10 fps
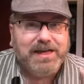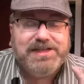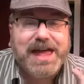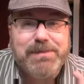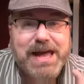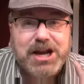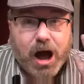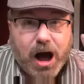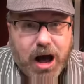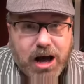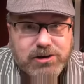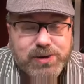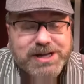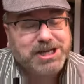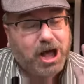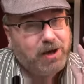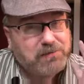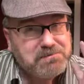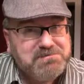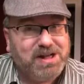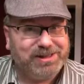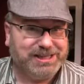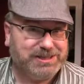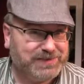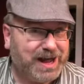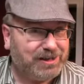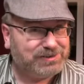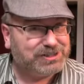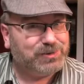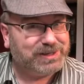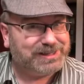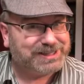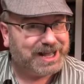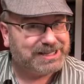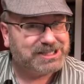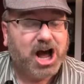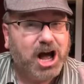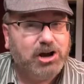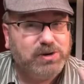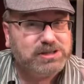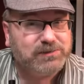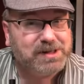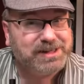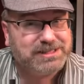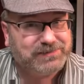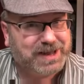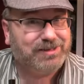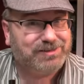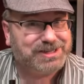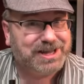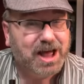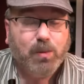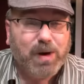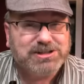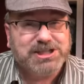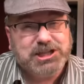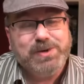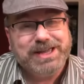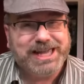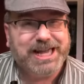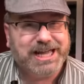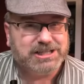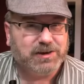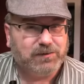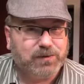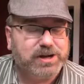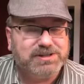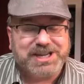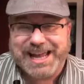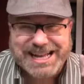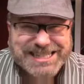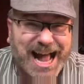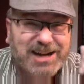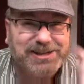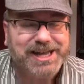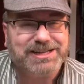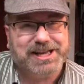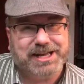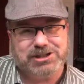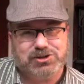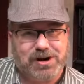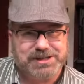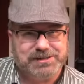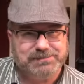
They made hundreds of millions of dollars doing this, guys. Hundreds of millions of dollars while suing kids for using it exactly as they instructed.